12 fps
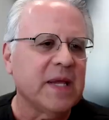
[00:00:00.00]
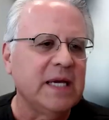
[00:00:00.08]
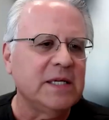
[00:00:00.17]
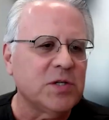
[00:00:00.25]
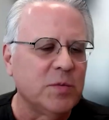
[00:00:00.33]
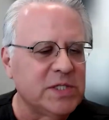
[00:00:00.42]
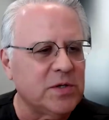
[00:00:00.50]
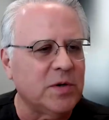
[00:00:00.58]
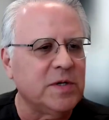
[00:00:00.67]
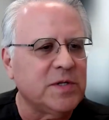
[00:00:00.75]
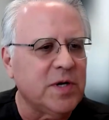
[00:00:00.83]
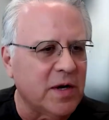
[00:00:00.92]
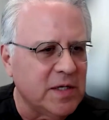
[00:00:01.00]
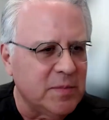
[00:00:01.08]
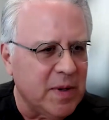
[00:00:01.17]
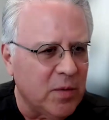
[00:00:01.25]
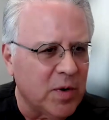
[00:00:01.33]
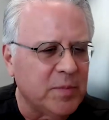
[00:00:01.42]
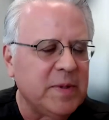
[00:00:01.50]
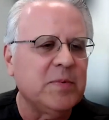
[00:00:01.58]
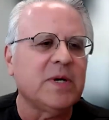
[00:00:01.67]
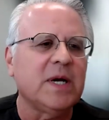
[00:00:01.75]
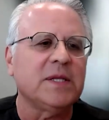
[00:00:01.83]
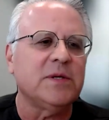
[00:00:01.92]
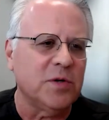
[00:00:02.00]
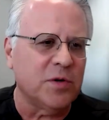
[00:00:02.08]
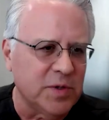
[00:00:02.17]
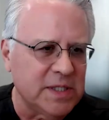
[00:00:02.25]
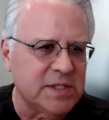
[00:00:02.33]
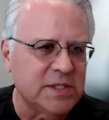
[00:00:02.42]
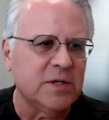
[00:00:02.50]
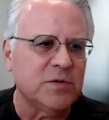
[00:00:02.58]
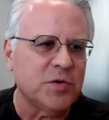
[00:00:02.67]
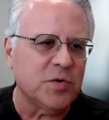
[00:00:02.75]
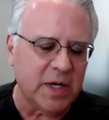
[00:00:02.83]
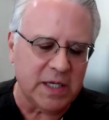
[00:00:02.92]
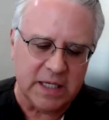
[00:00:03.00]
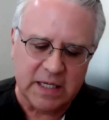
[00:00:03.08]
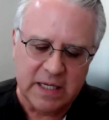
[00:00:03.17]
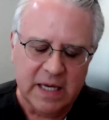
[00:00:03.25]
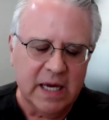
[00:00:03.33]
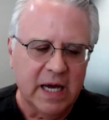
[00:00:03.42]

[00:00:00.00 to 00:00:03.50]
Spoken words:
And so we started talking about where people got their degrees and their training.